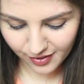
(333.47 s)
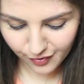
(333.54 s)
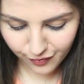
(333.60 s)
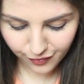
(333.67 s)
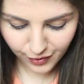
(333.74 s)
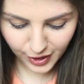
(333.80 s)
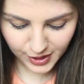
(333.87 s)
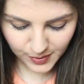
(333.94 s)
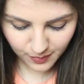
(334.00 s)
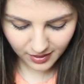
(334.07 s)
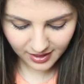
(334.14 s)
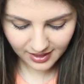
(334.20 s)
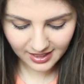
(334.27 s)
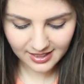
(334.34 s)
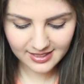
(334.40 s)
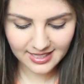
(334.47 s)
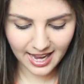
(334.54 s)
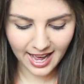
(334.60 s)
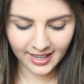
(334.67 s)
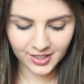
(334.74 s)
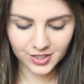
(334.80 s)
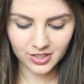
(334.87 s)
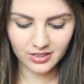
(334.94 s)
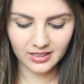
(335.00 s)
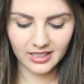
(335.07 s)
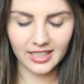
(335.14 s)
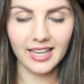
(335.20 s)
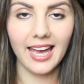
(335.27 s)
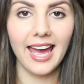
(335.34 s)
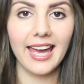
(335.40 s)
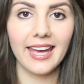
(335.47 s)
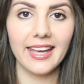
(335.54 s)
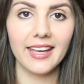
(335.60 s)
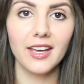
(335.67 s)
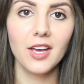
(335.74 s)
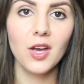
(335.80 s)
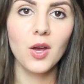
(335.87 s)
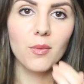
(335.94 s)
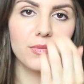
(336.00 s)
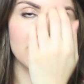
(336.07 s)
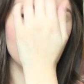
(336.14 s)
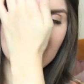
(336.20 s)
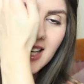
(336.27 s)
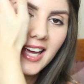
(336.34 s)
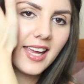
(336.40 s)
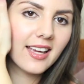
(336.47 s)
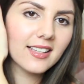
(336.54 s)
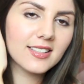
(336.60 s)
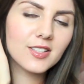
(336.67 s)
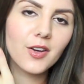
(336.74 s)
The first one is actually a mistake.